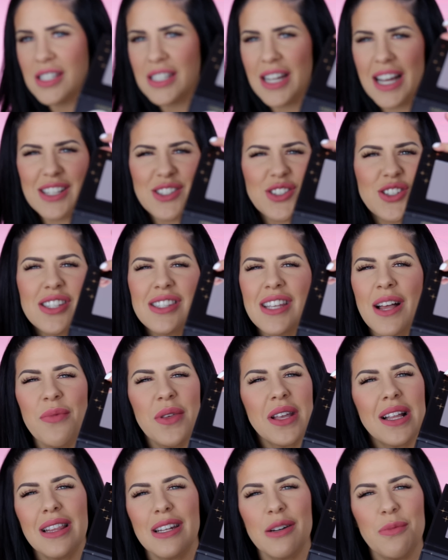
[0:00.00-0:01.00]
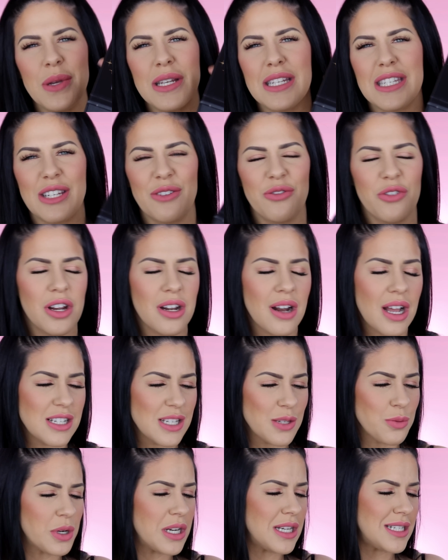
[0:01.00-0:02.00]
stars. Just something a little bit different. I
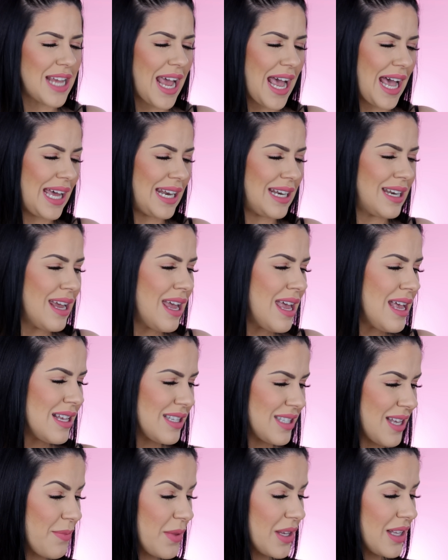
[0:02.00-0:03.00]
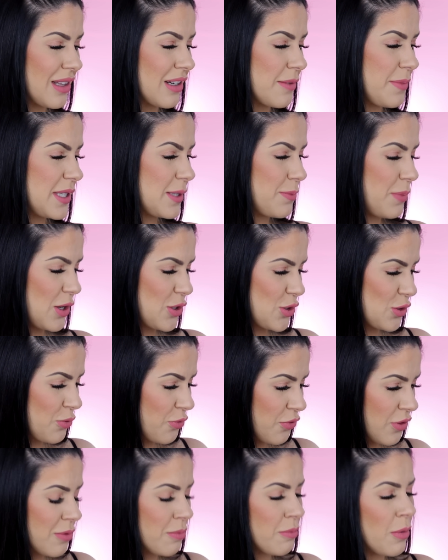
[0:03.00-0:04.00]
just wanted to add something a little bit special.
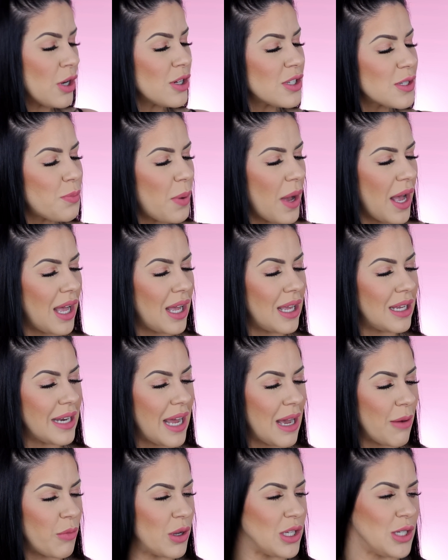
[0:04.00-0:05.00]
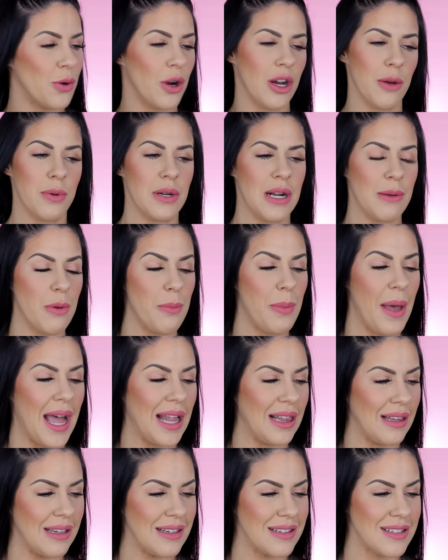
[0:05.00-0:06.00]
For the most part, um, when you open up a
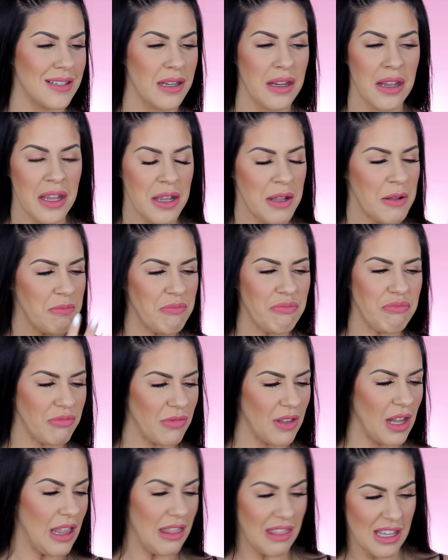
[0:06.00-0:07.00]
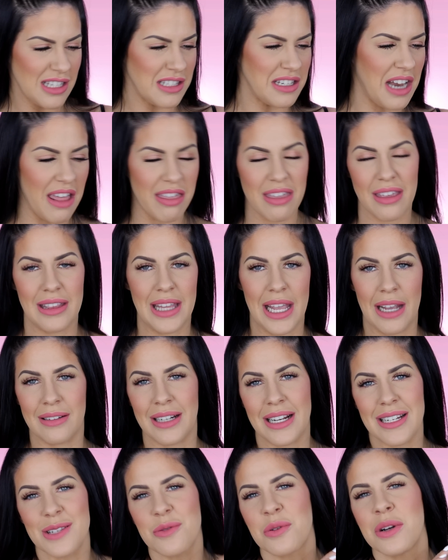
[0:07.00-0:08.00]
palette there's nothing there and
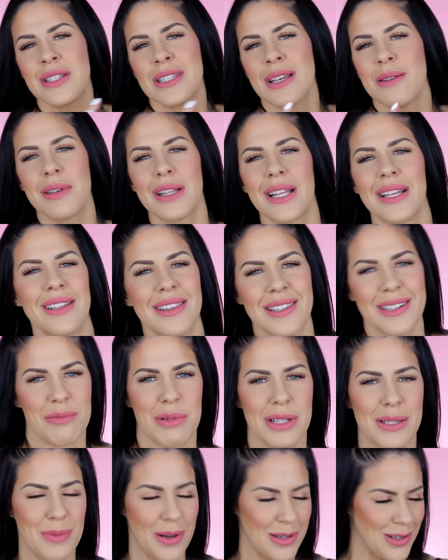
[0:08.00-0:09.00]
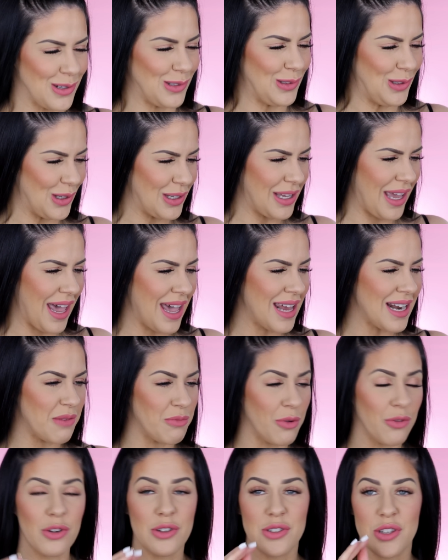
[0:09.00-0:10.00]
I just wanted something like a little bit special to look at and
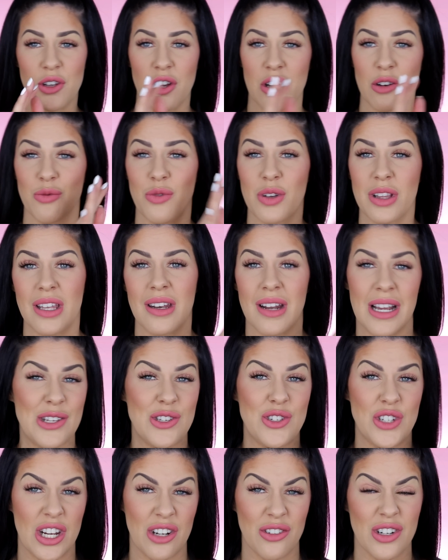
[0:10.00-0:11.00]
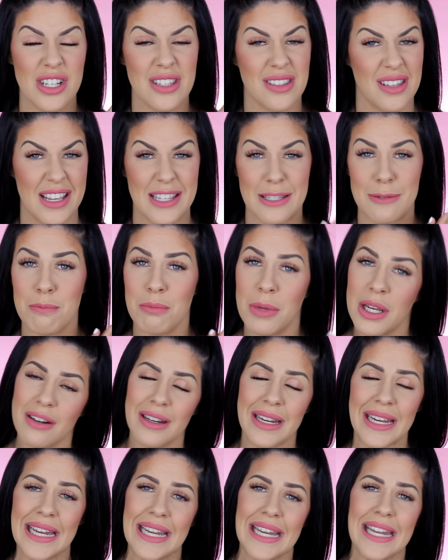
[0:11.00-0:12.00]
we've also got a really nice generous sized
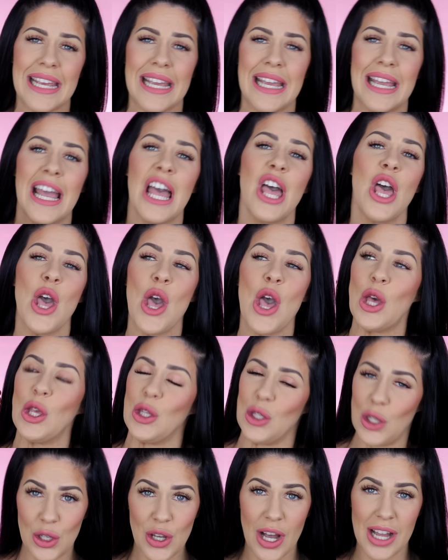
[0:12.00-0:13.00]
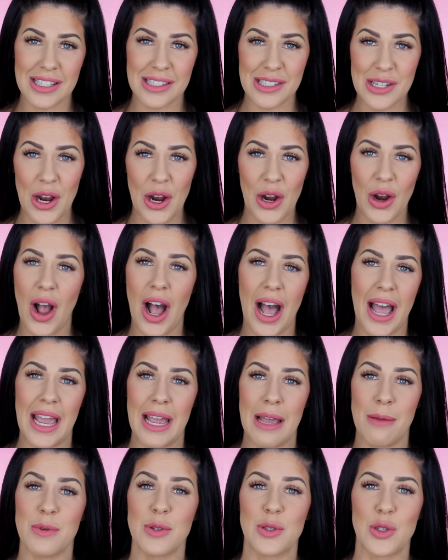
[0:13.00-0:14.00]
mirror in here you guys know I
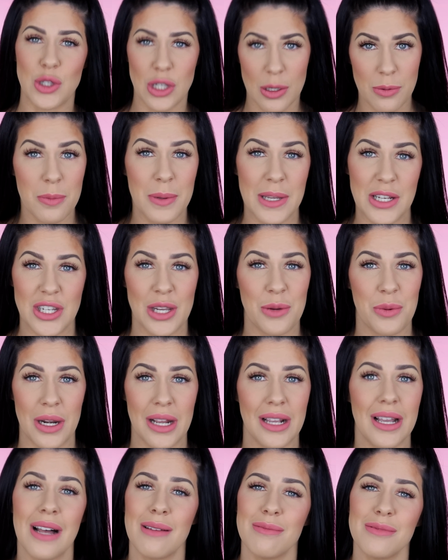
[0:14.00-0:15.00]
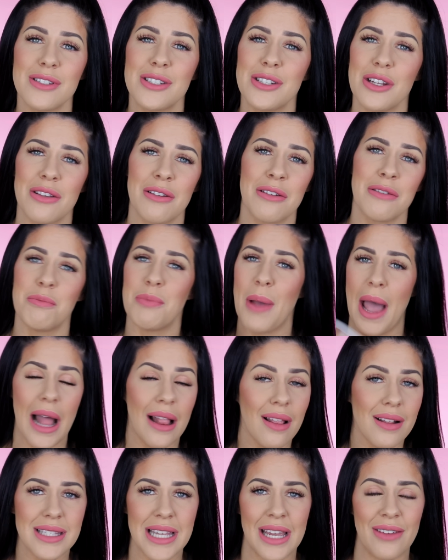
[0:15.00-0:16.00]
am super bitchy when it comes to
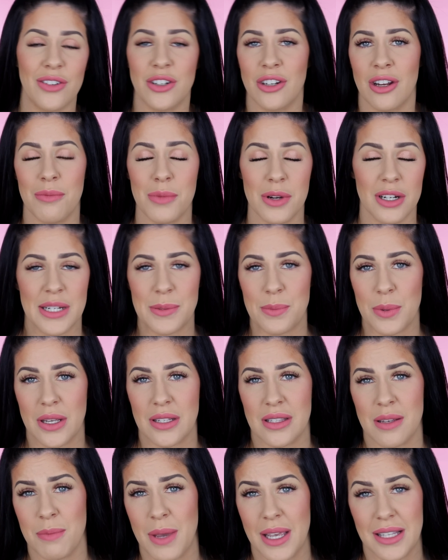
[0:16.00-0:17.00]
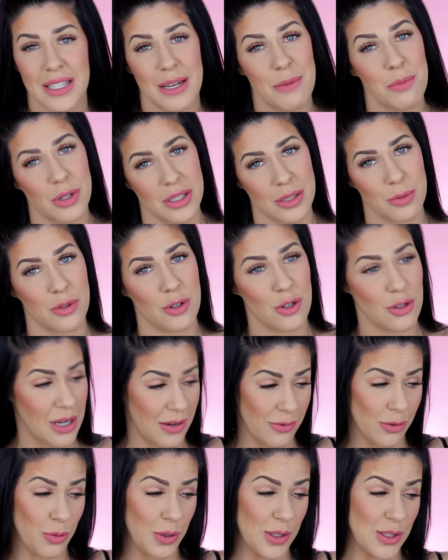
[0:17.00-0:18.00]
palettes having no mirrors because it makes it impossible to
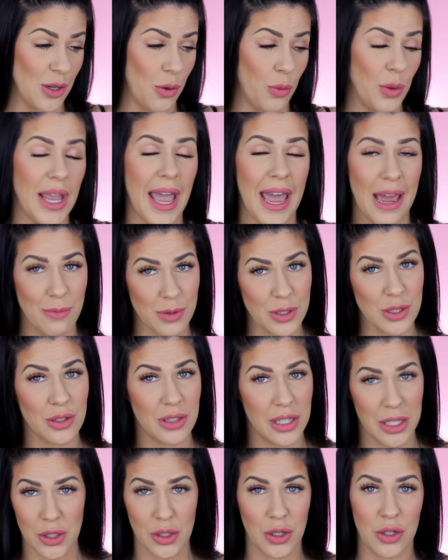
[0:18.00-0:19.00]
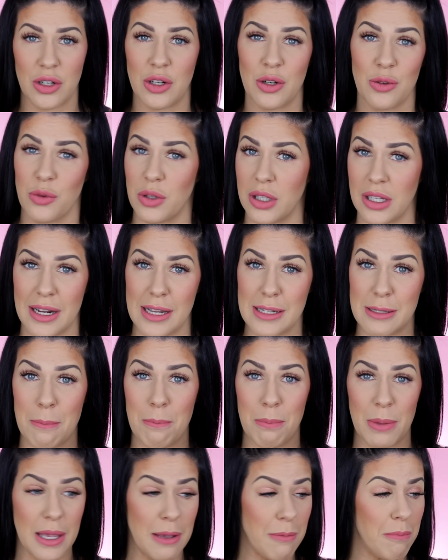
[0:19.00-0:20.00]
travel with. So we absolutely included a really nice
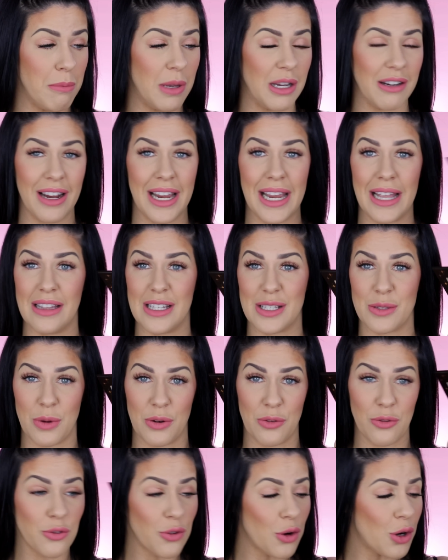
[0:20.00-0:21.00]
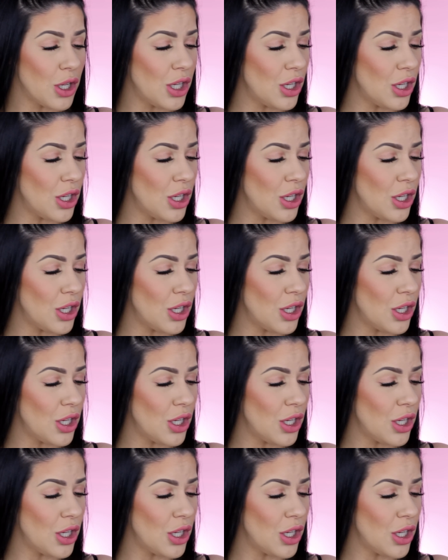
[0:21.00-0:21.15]
big mirror in this one for